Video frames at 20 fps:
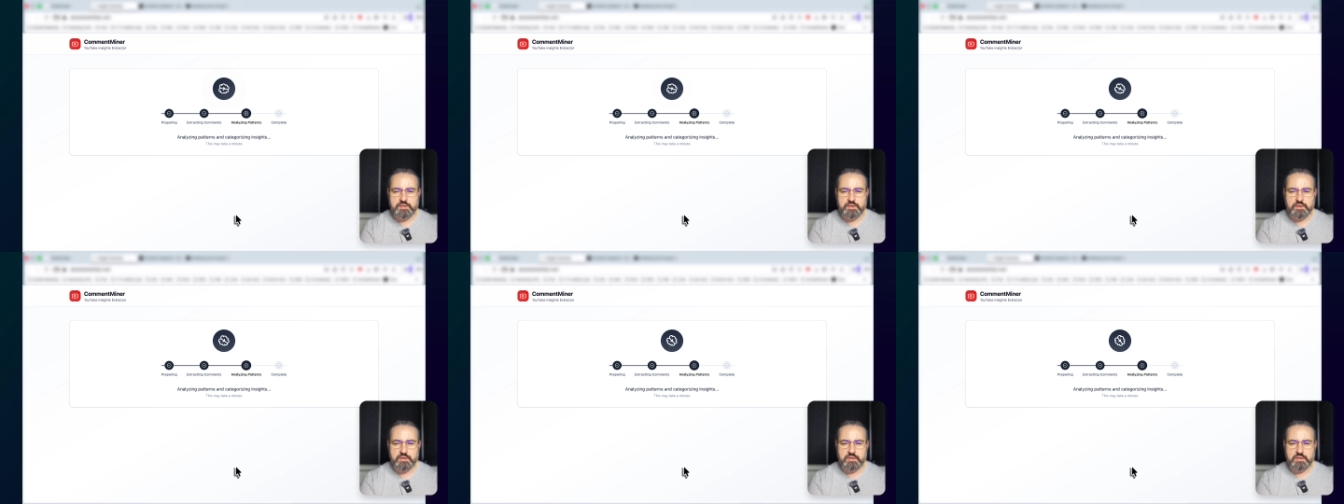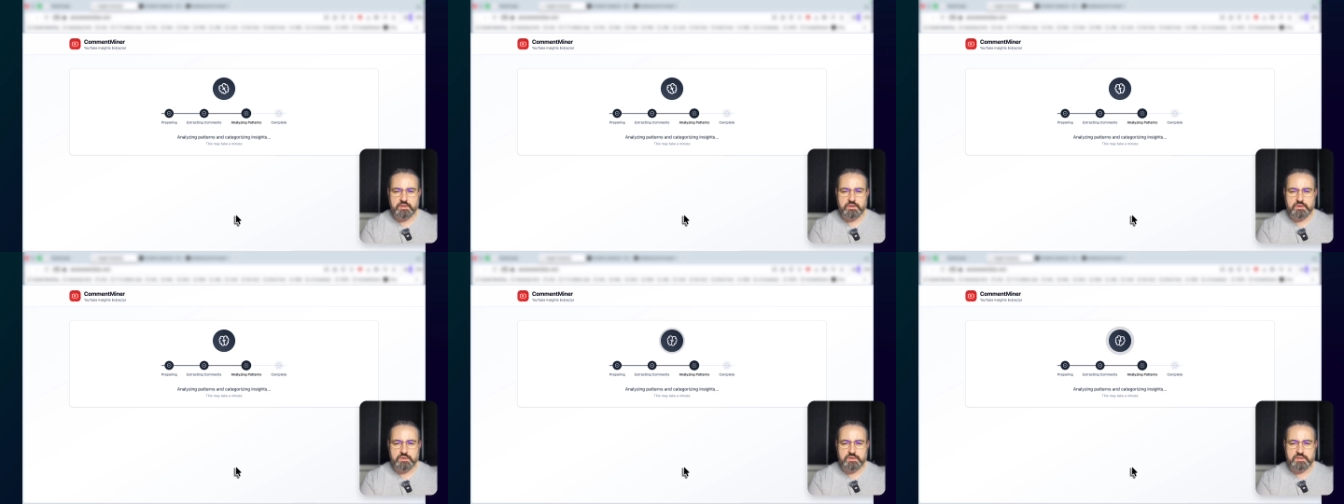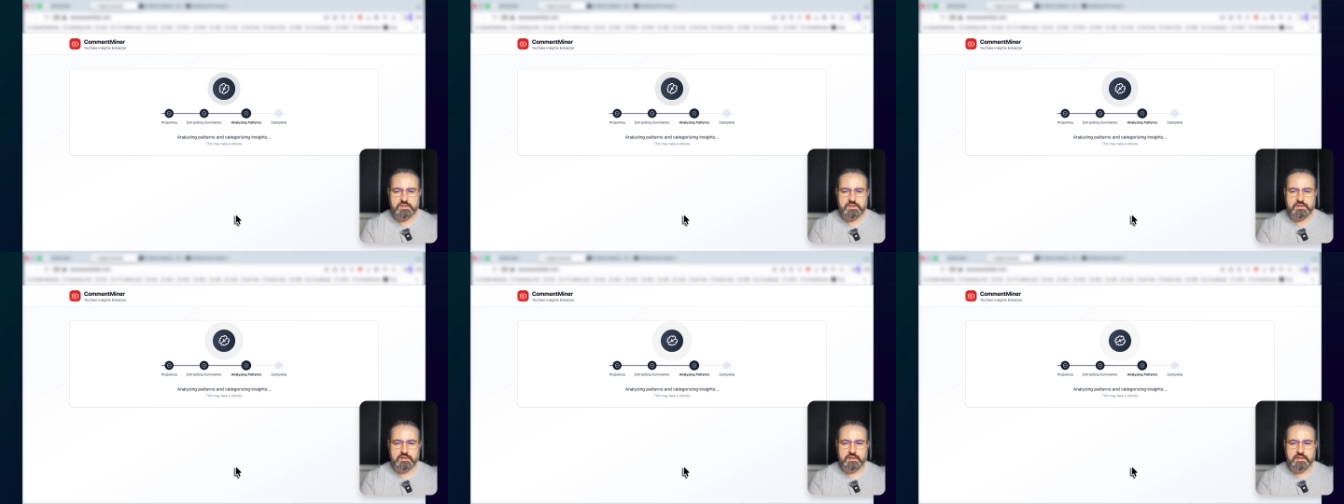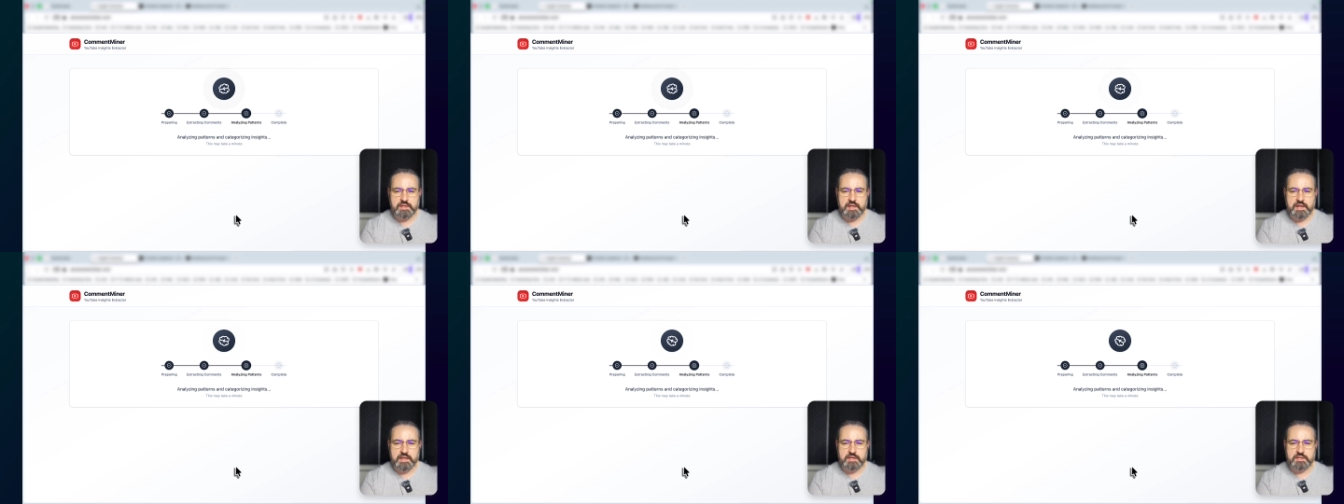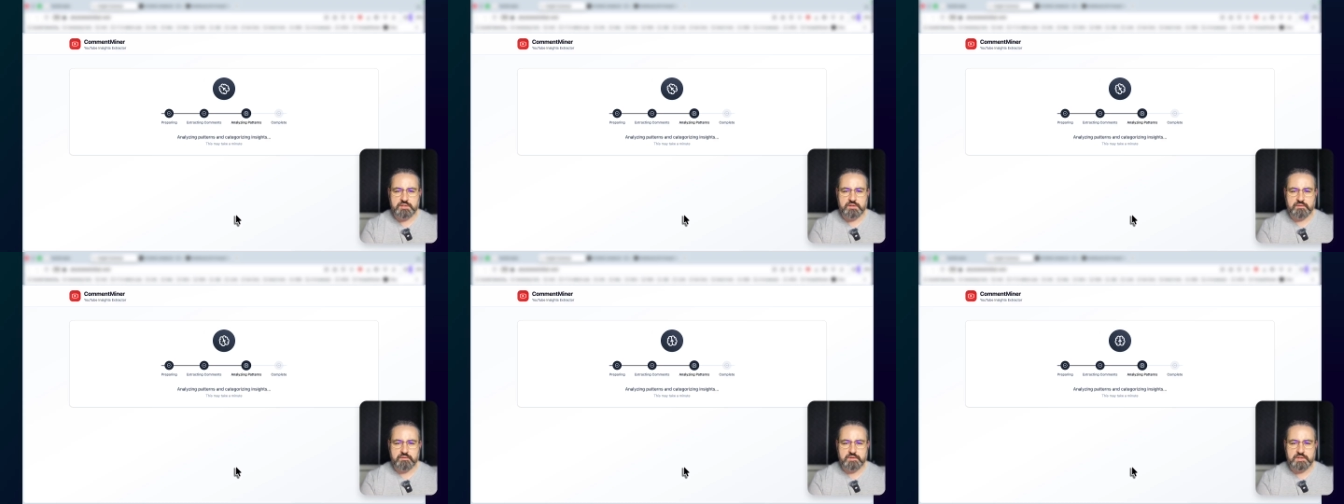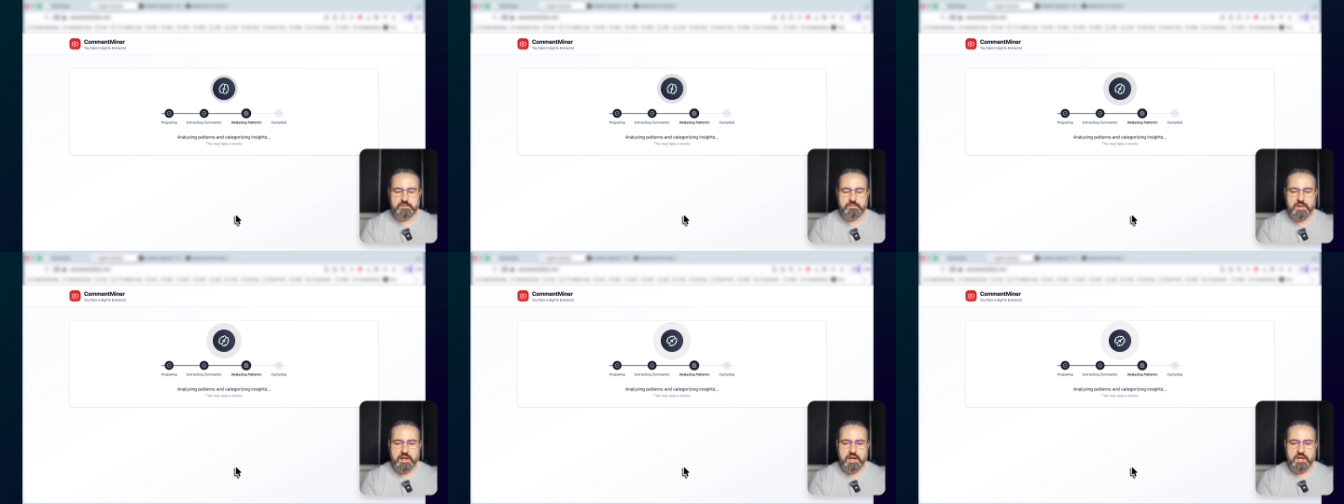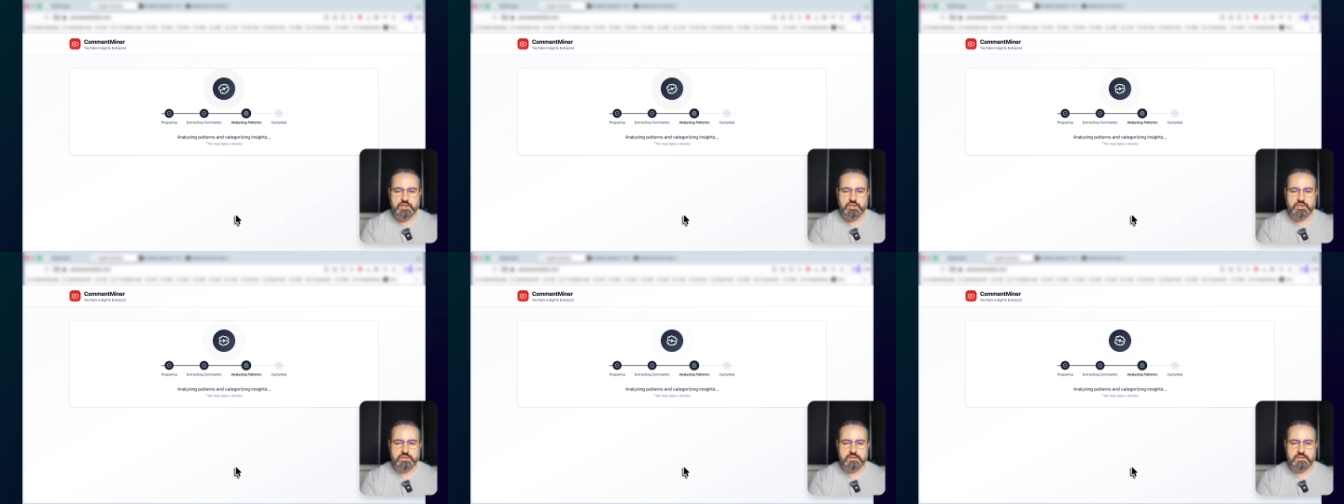You can use the likes of Deep
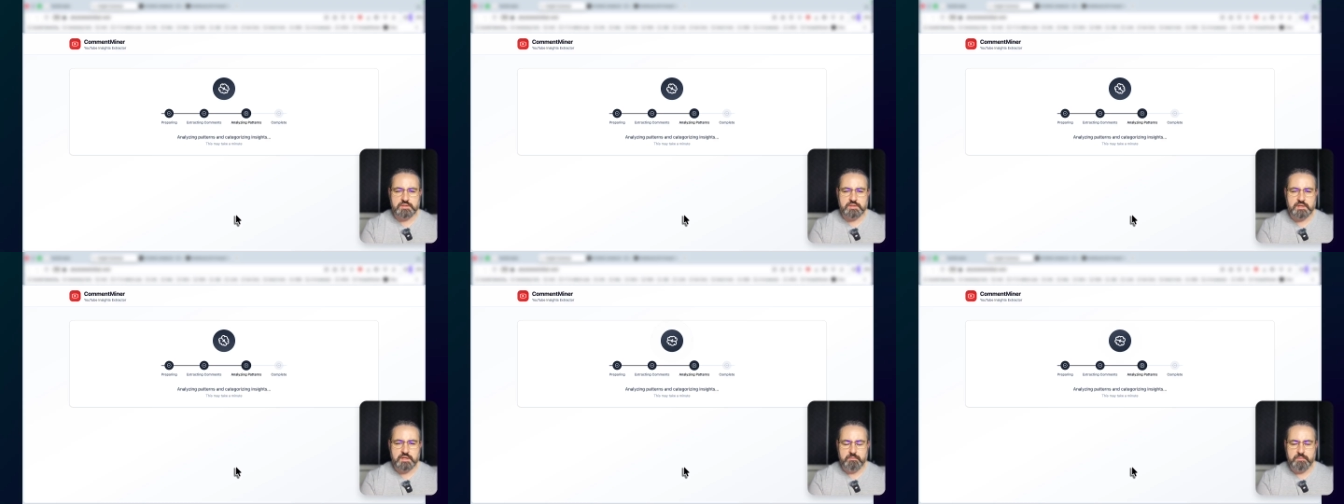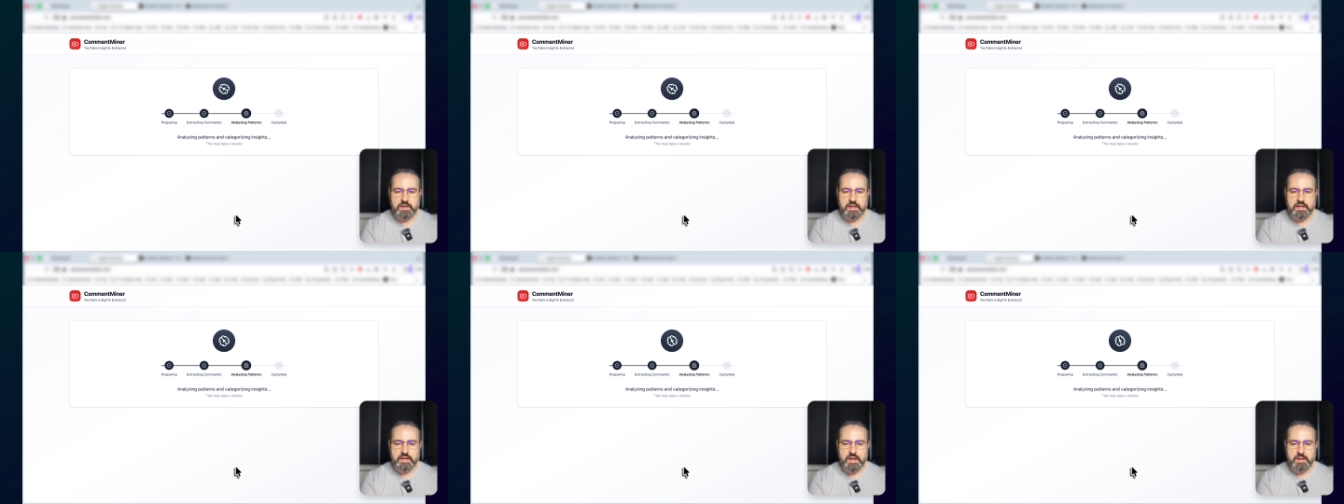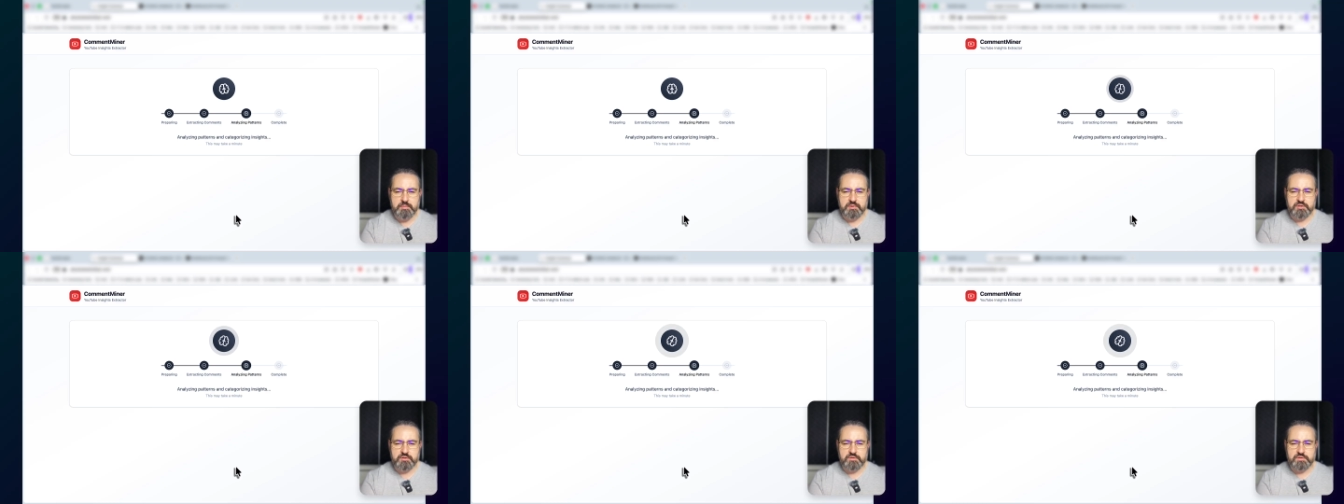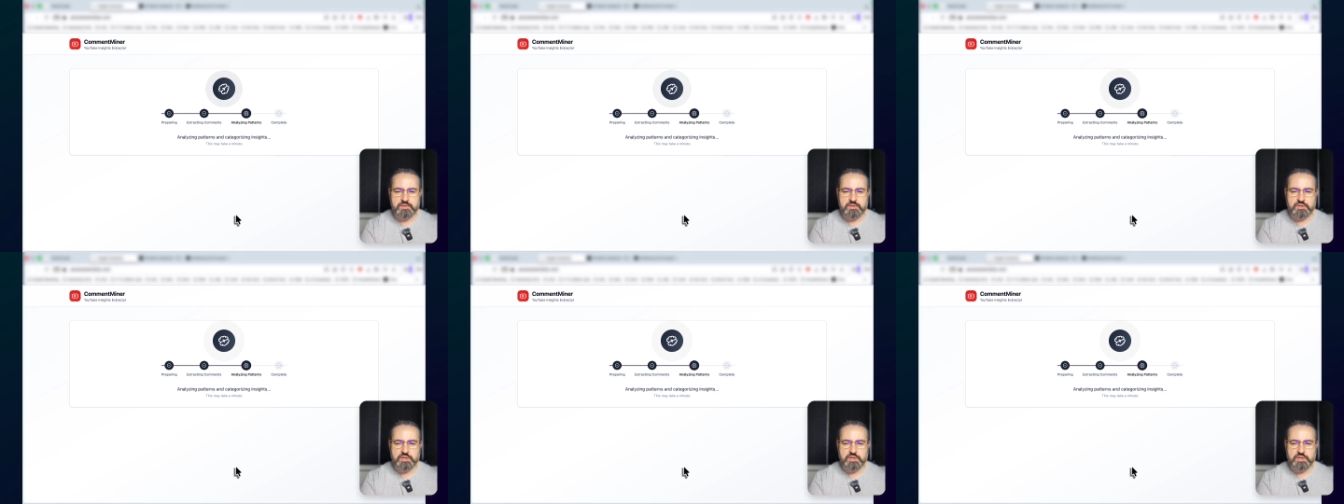Agent by Abacus,